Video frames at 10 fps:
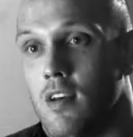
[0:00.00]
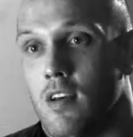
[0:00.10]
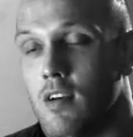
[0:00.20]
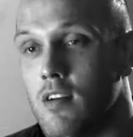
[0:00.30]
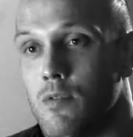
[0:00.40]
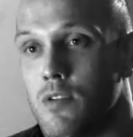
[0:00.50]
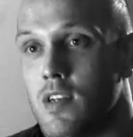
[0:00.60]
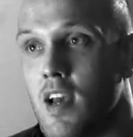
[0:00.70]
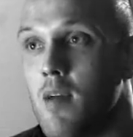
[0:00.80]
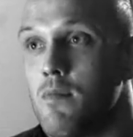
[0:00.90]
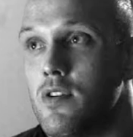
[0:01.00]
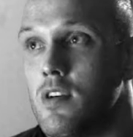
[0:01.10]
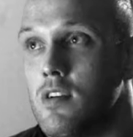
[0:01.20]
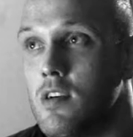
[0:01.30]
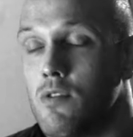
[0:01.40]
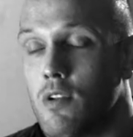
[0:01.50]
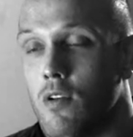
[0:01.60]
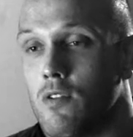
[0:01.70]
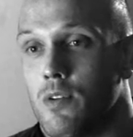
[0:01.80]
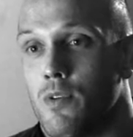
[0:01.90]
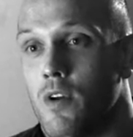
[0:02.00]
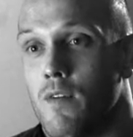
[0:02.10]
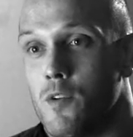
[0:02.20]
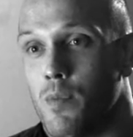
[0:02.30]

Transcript: her. There was times she was close to a nervous